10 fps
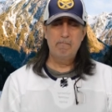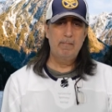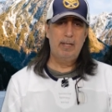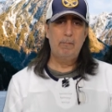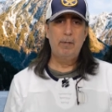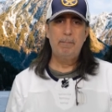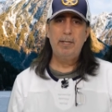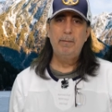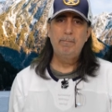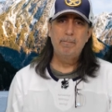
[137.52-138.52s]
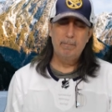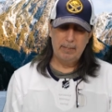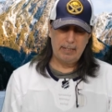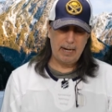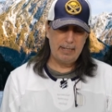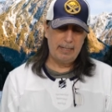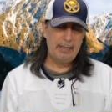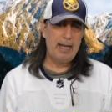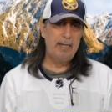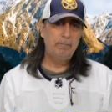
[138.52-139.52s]
He would be. A guy like
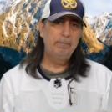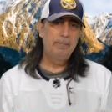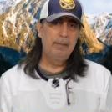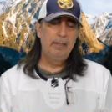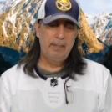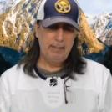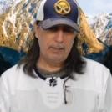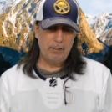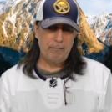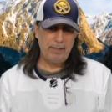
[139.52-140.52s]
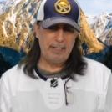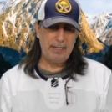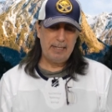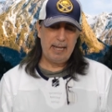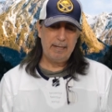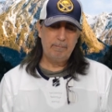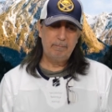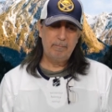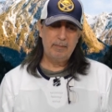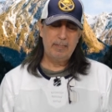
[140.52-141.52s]
that. So if we can get
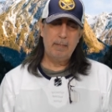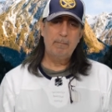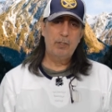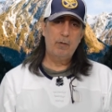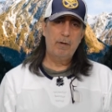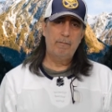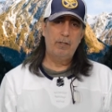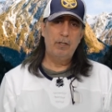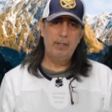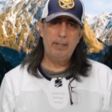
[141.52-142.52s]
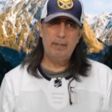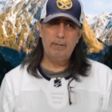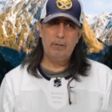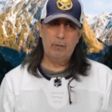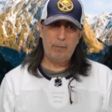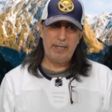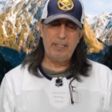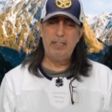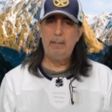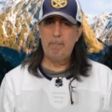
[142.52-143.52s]
some sort of good,
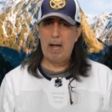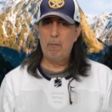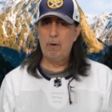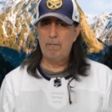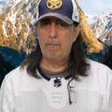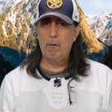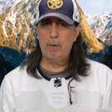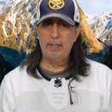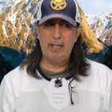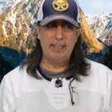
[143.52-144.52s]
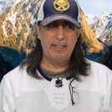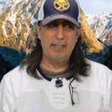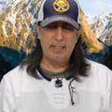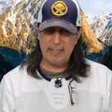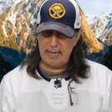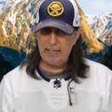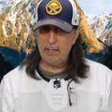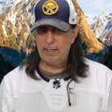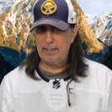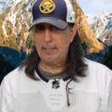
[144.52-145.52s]
crazy power forward that's insane
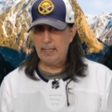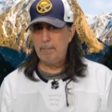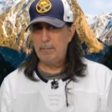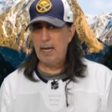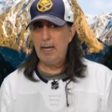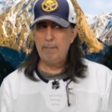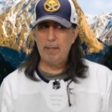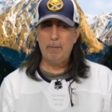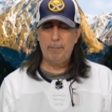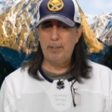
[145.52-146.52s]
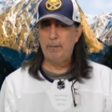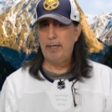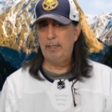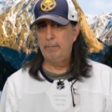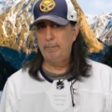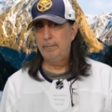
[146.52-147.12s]
at the same time, that would be great.